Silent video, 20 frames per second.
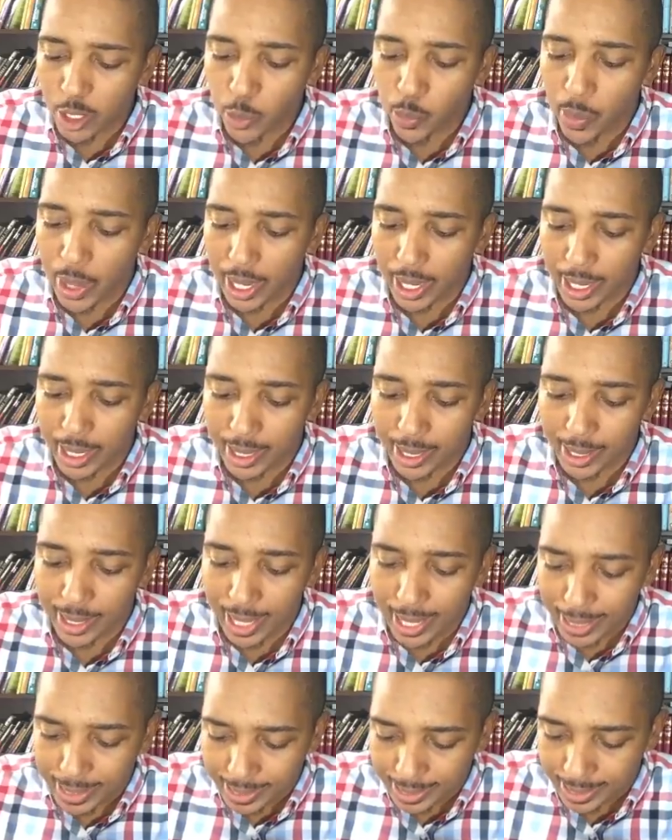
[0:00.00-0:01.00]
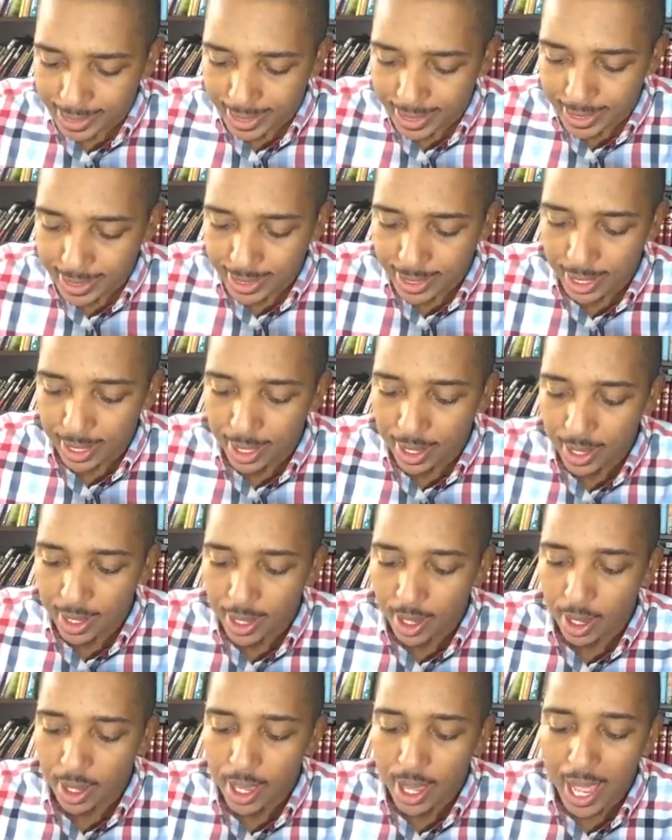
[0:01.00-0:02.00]
speculations
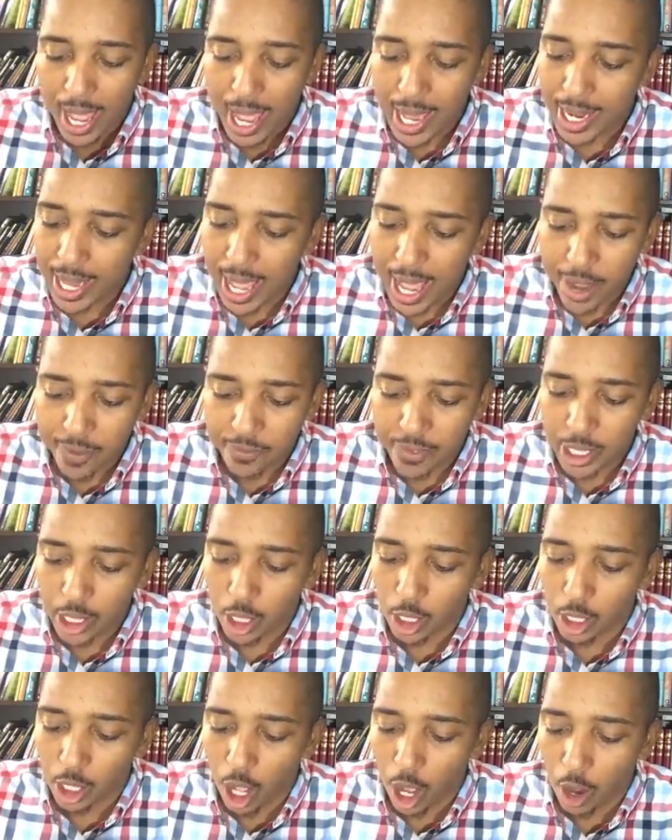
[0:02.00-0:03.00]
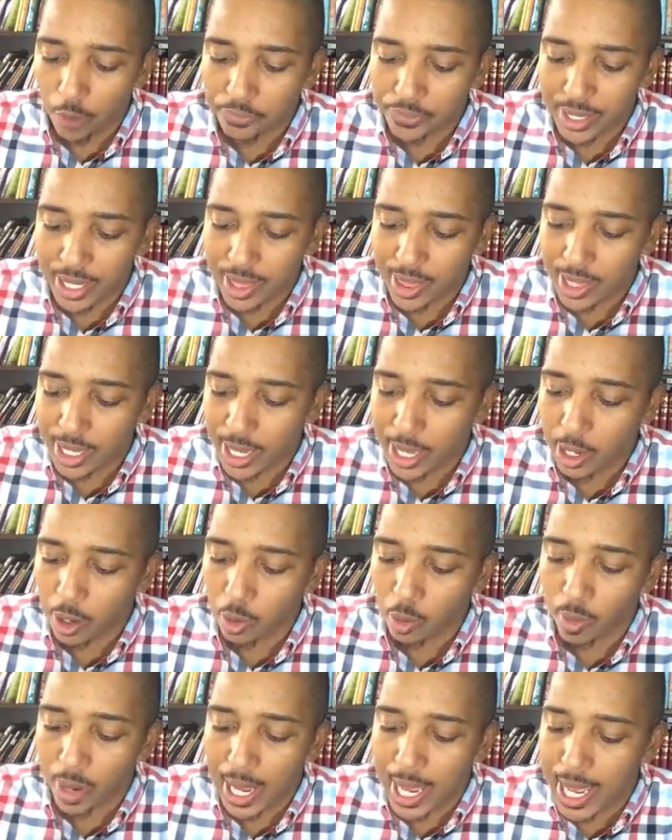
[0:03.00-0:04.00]
and every lofty
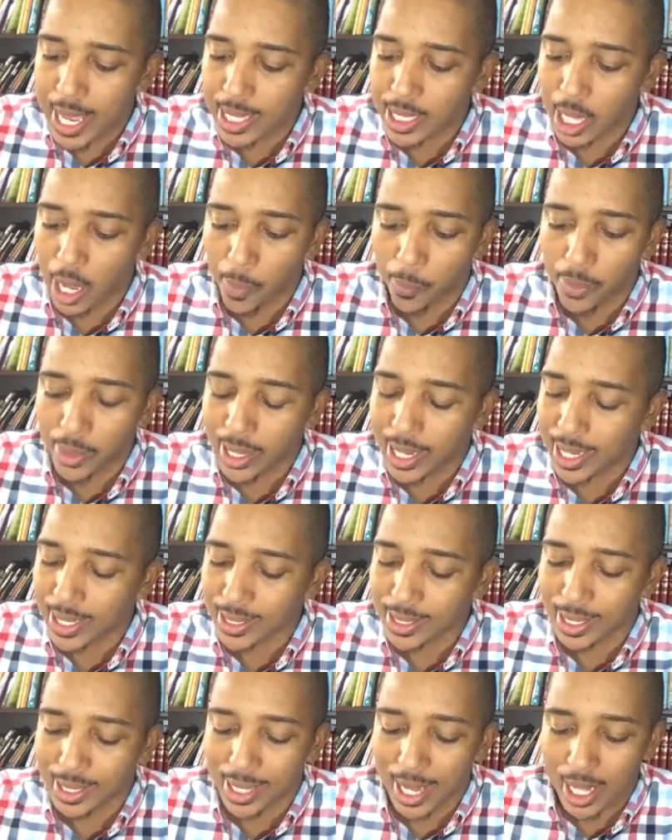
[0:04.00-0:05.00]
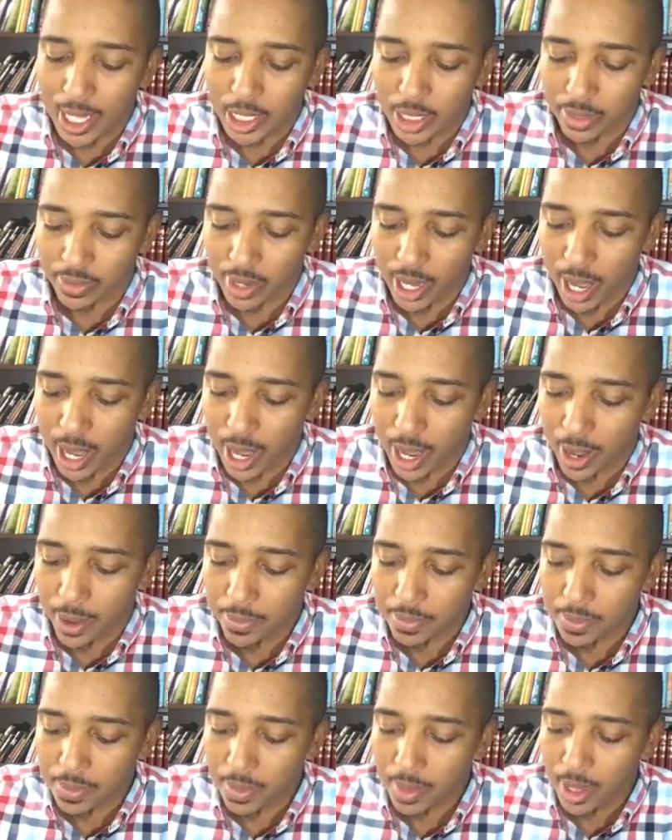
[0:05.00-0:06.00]
thing raised up against the knowledge of God,
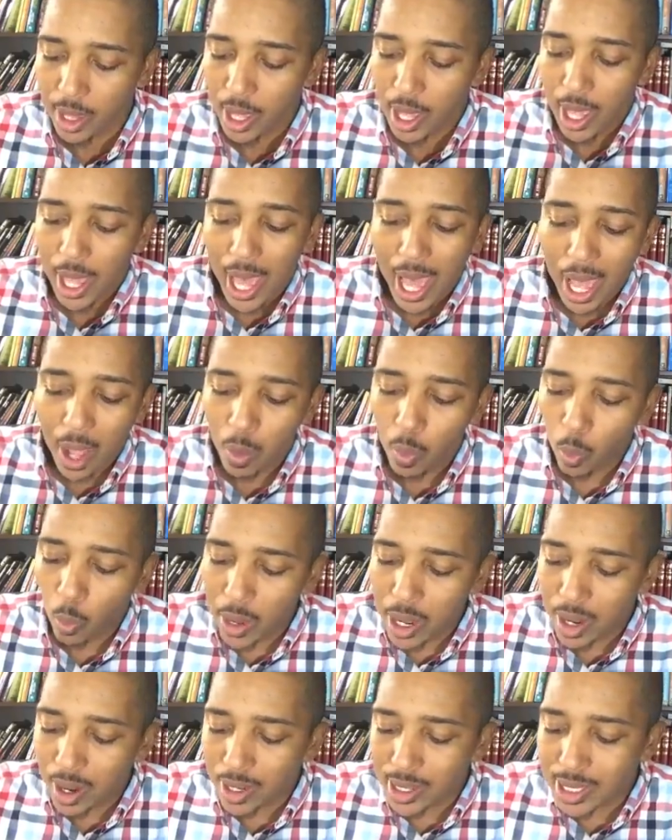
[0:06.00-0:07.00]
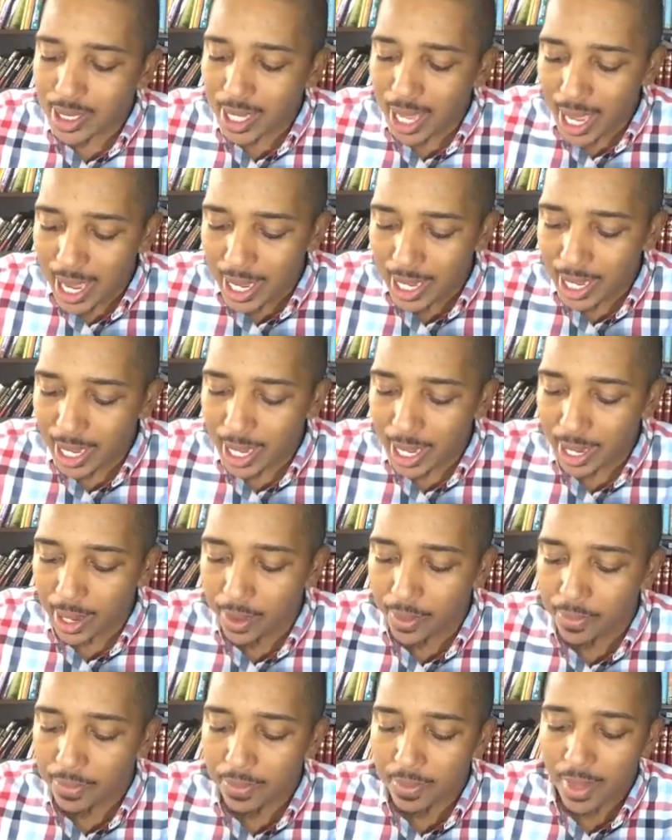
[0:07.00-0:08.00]
and we are
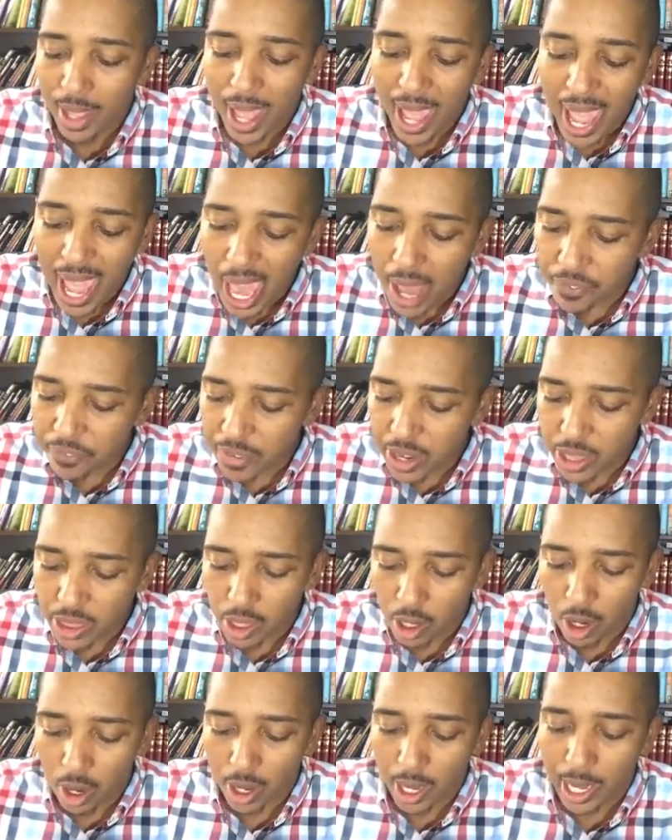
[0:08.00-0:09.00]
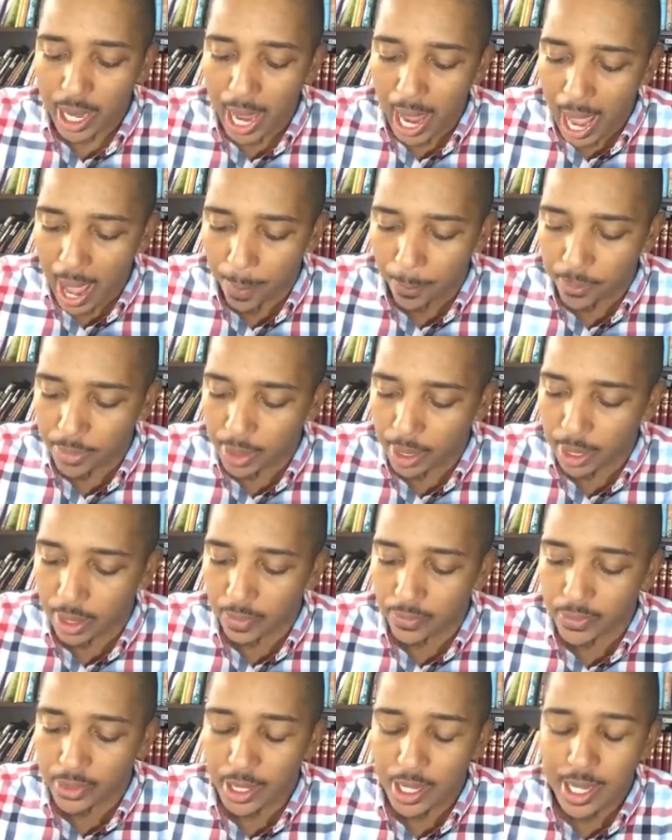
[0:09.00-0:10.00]
taking every thought
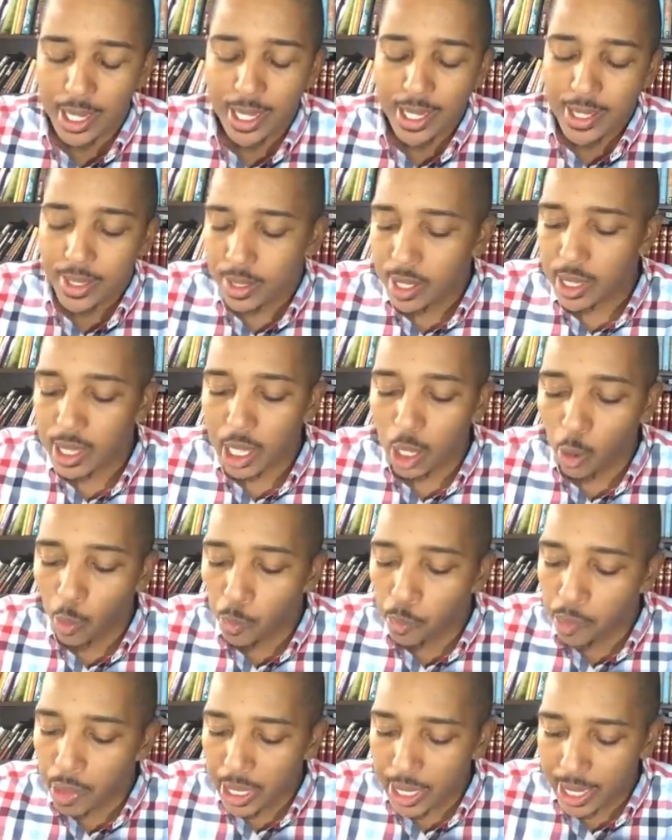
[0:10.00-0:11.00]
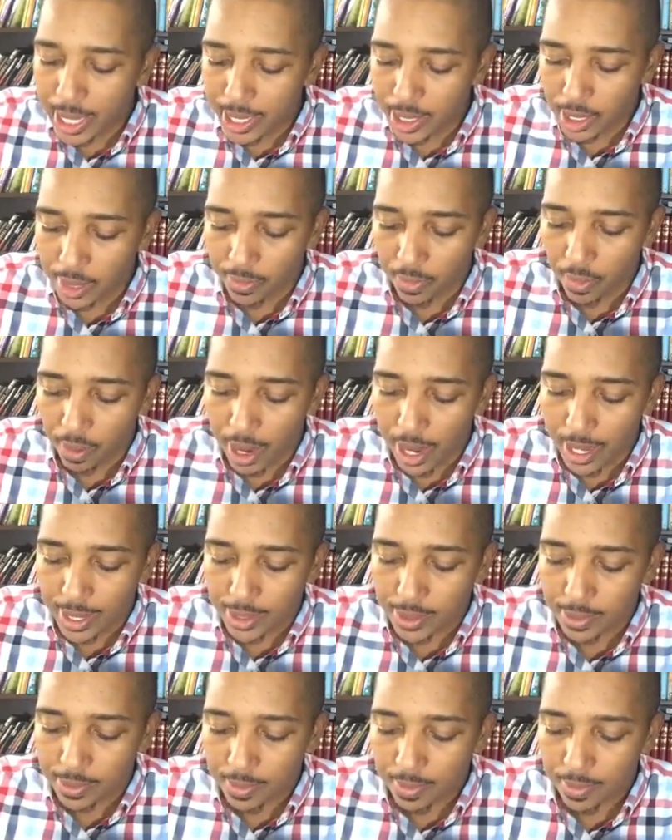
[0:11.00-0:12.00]
captive to the obedience of
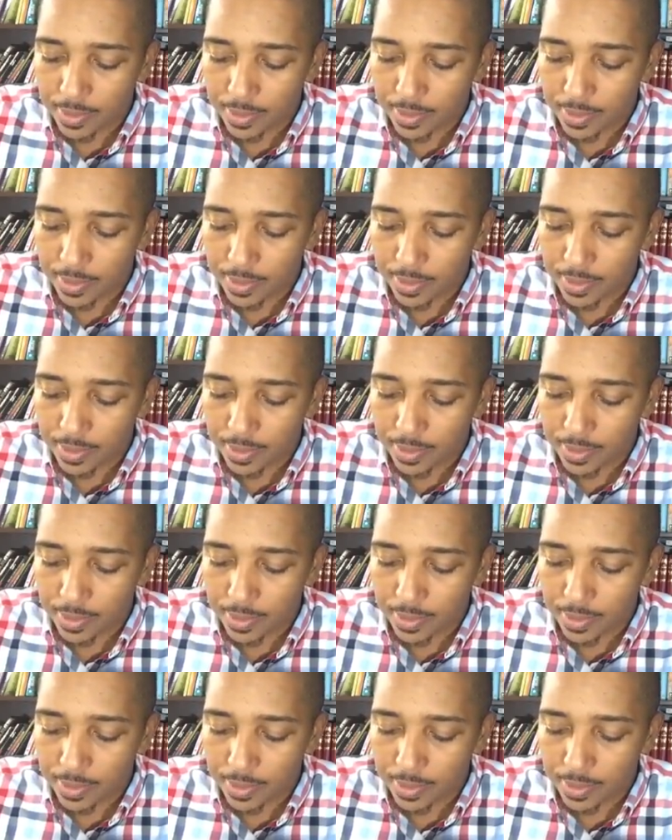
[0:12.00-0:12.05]
Christ.